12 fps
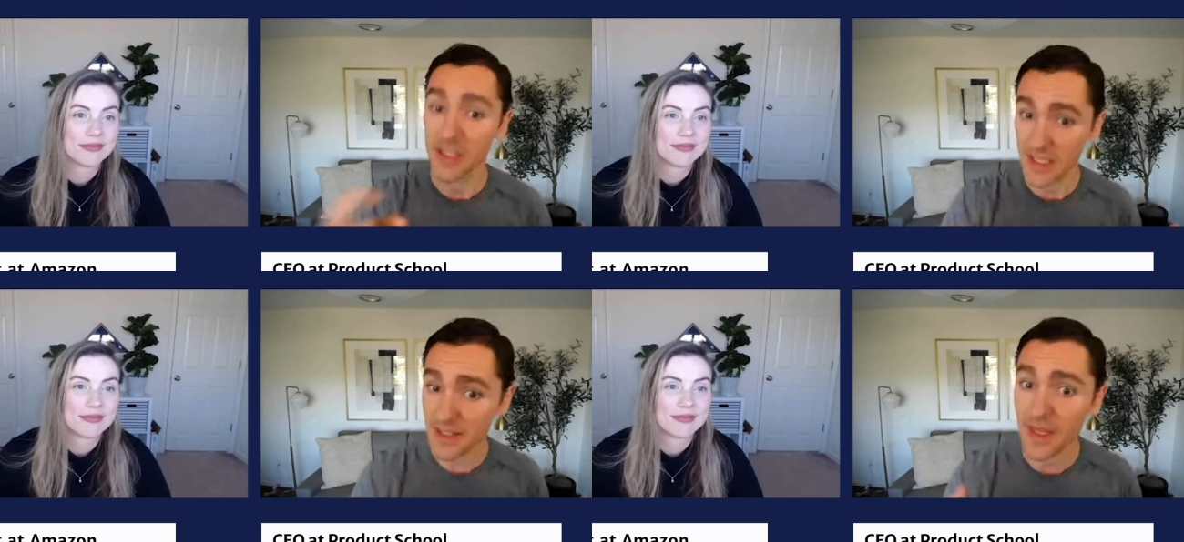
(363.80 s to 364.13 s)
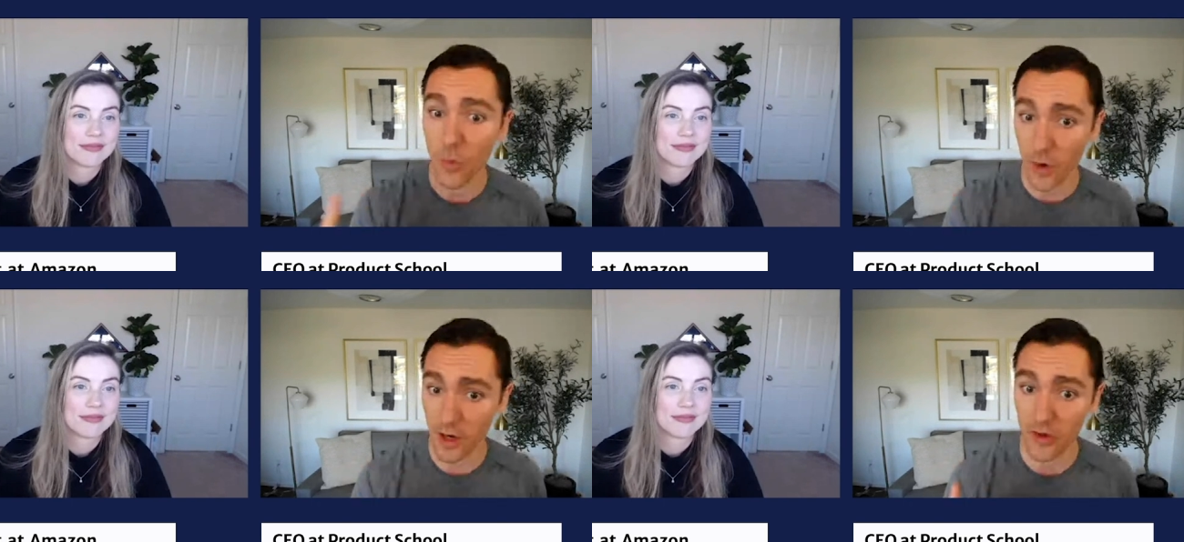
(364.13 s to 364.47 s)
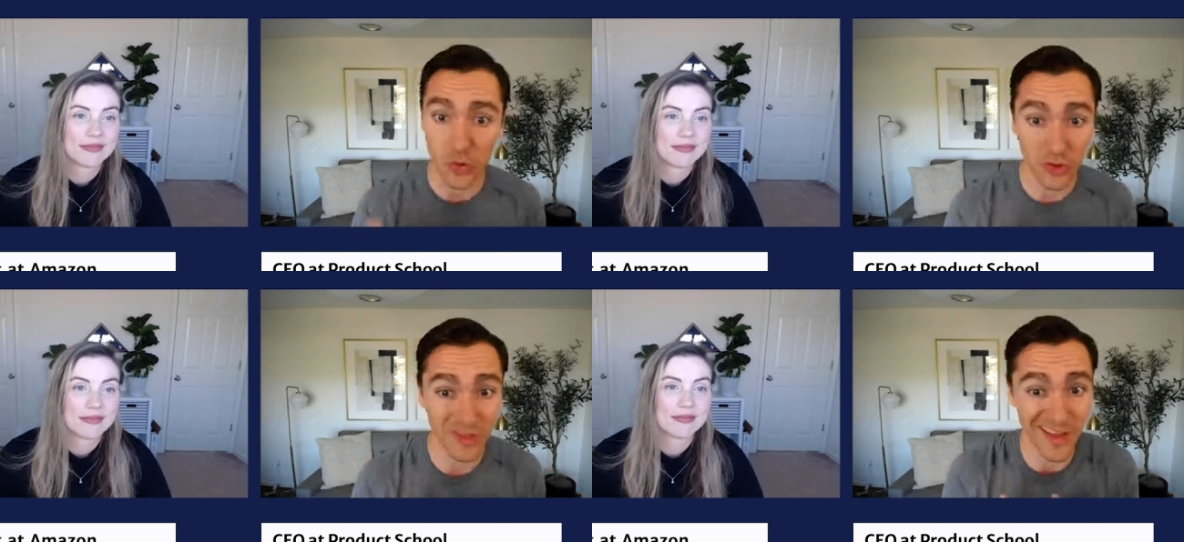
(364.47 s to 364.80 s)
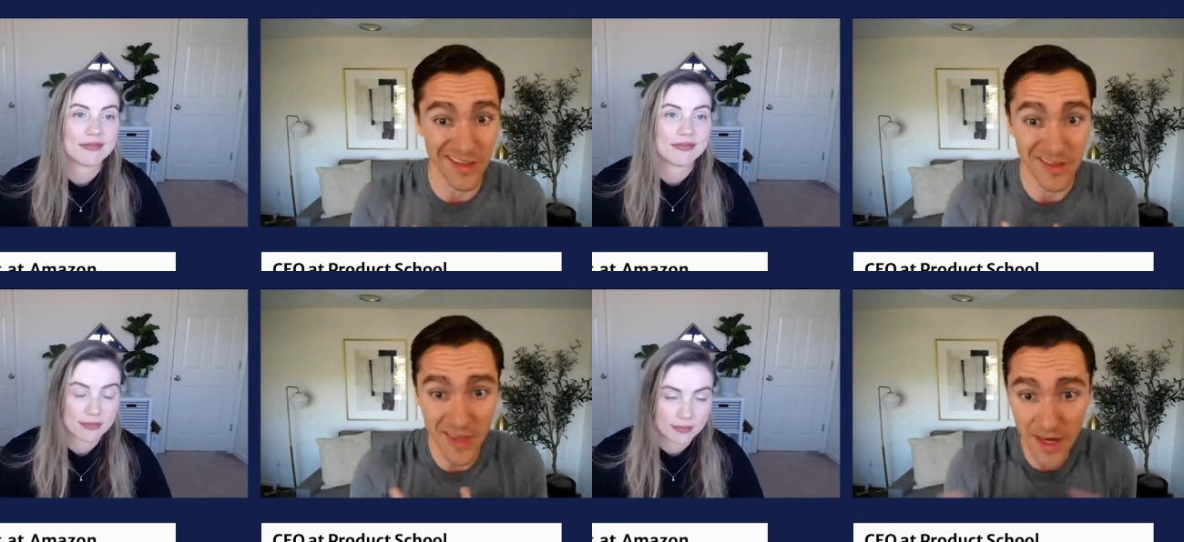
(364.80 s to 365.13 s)
Speaker 1: system where you
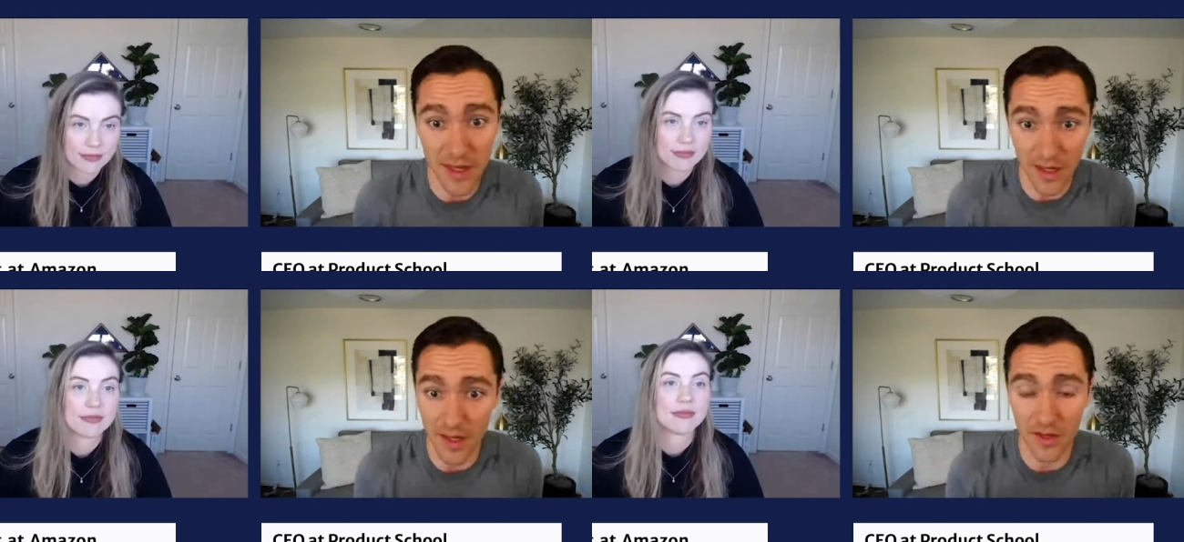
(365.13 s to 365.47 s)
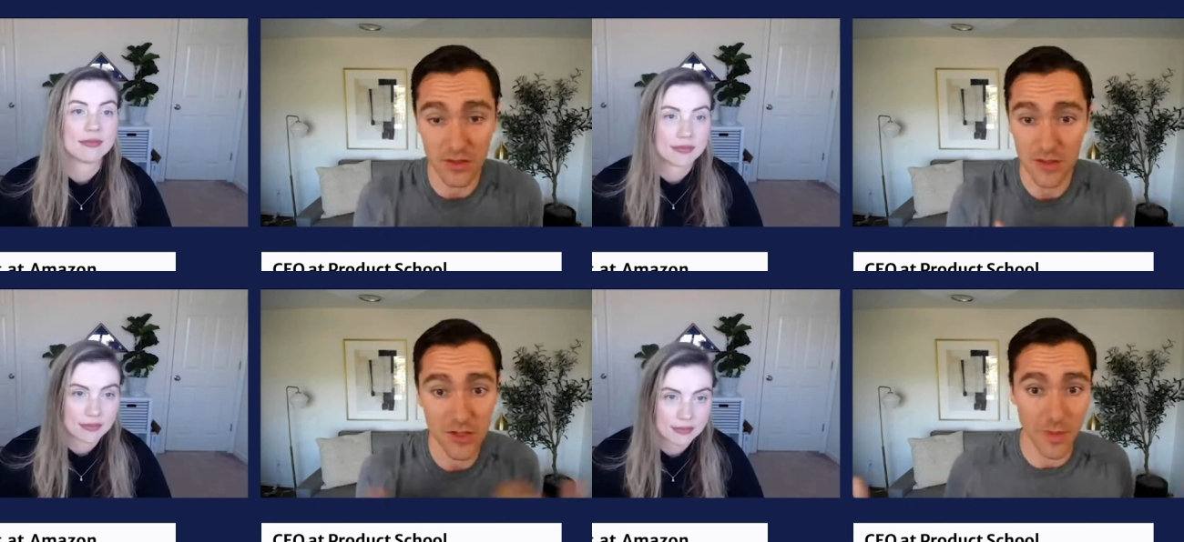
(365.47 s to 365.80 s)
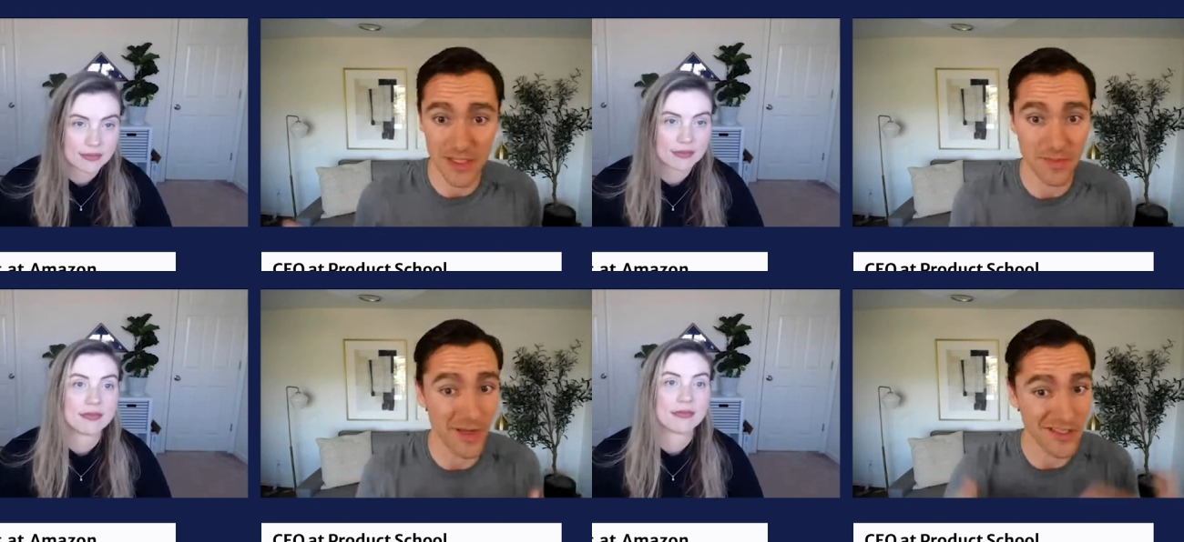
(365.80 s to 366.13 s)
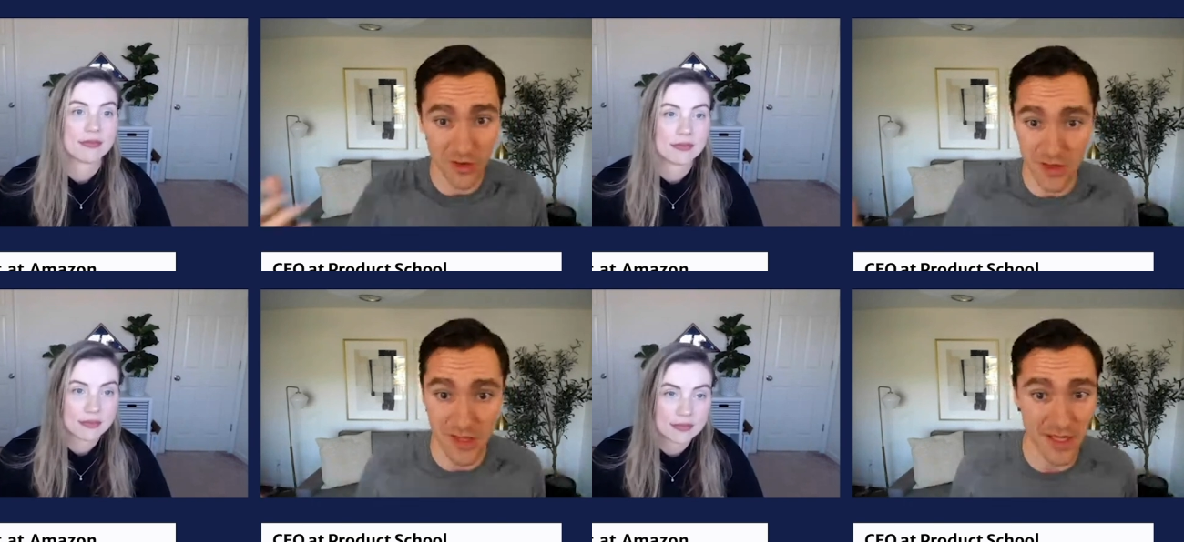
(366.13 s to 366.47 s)
can technically consume as much
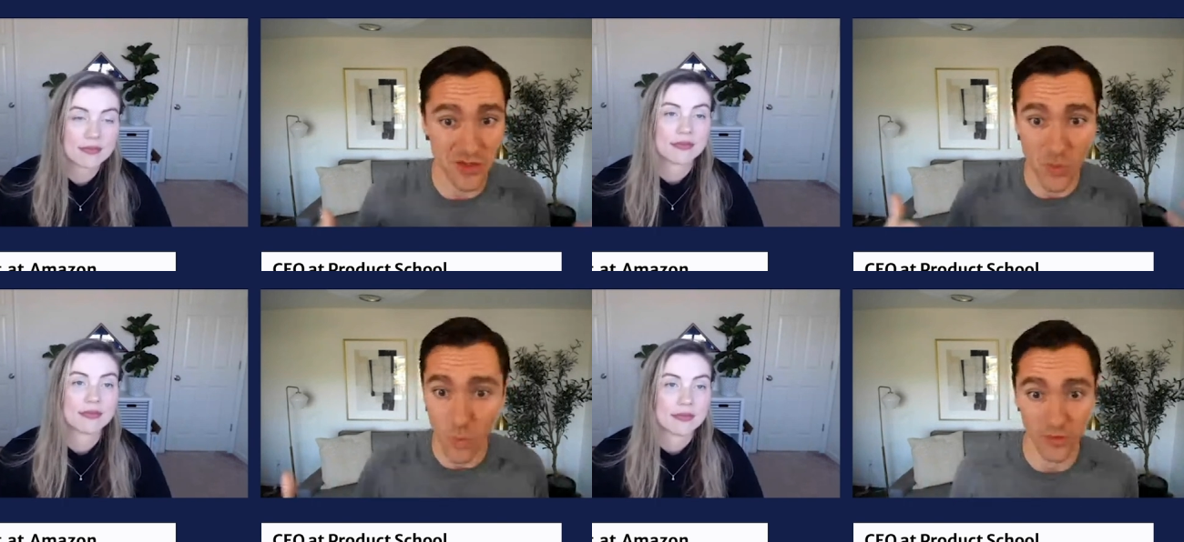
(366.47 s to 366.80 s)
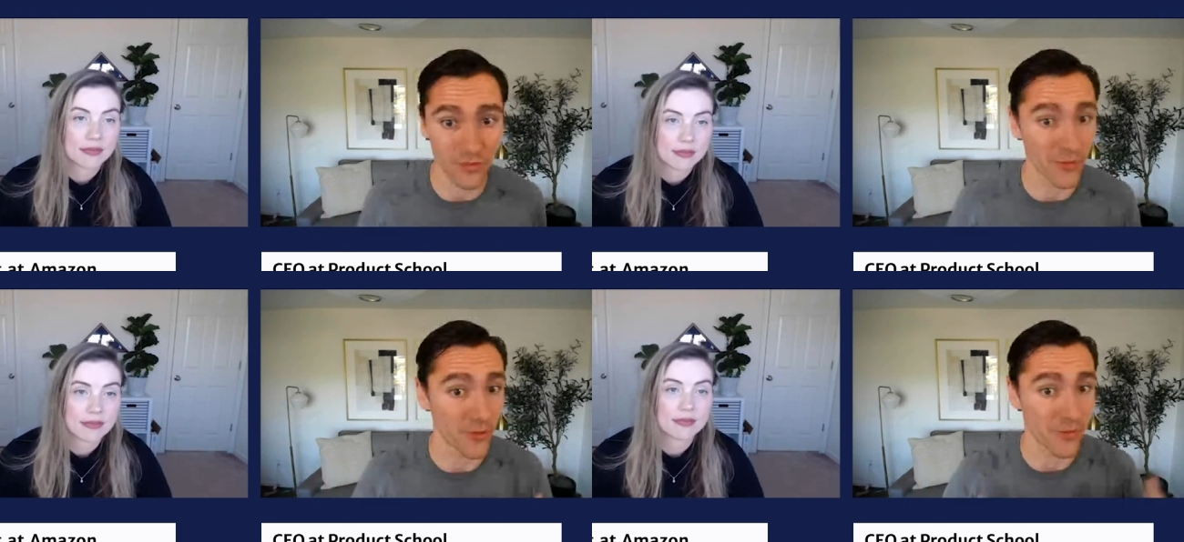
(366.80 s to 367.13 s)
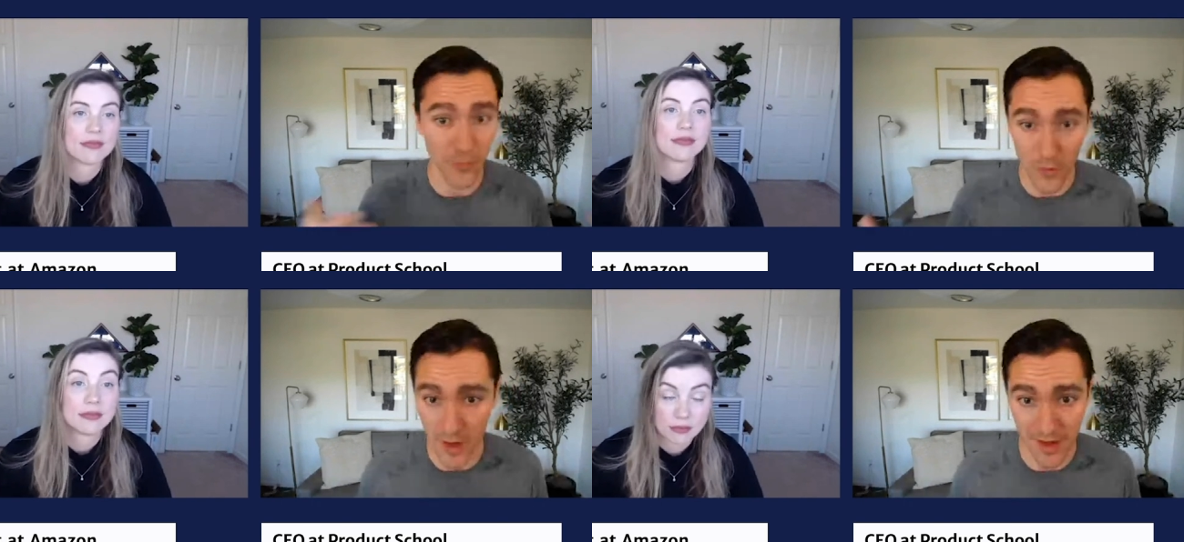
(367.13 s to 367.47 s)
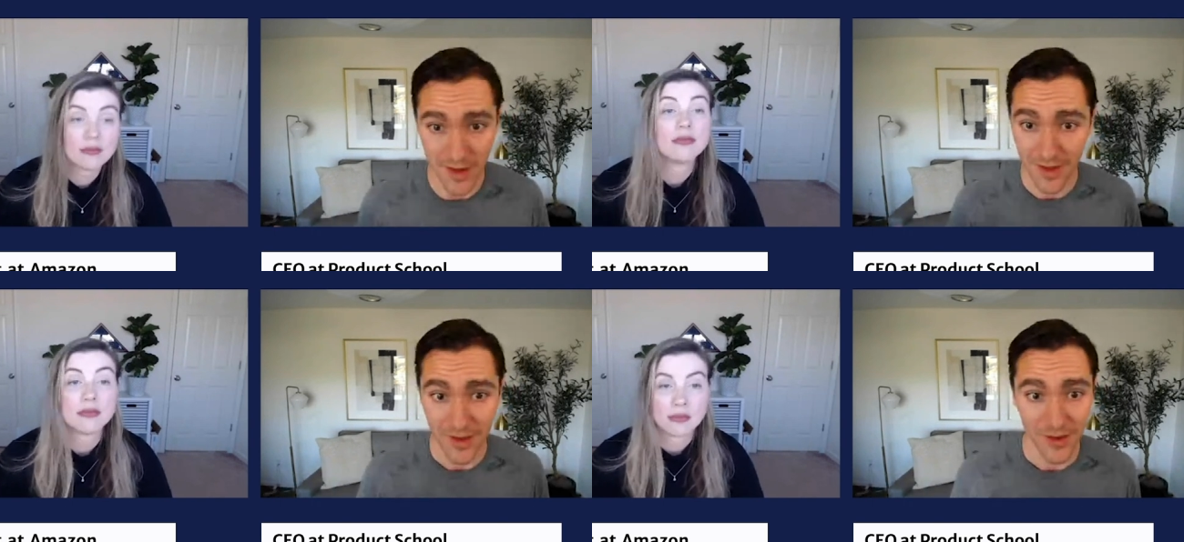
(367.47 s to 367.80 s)
content as you want for free.